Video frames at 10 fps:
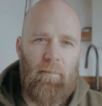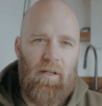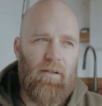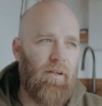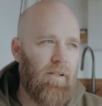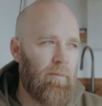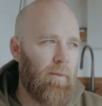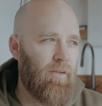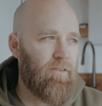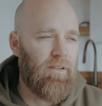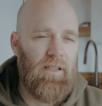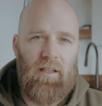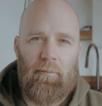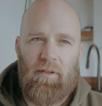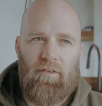up here in the mountain,
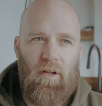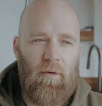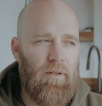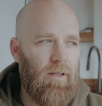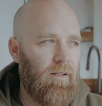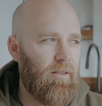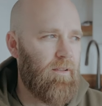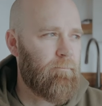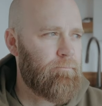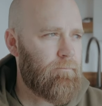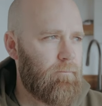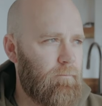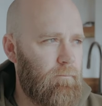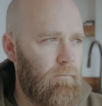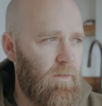getting a bit of snow in there.
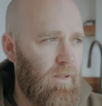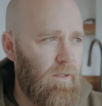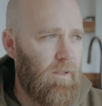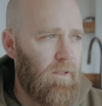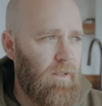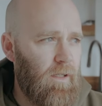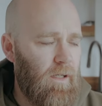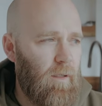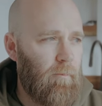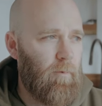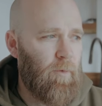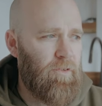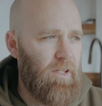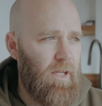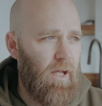We'll
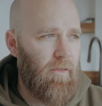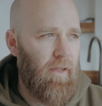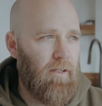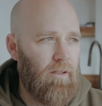see how that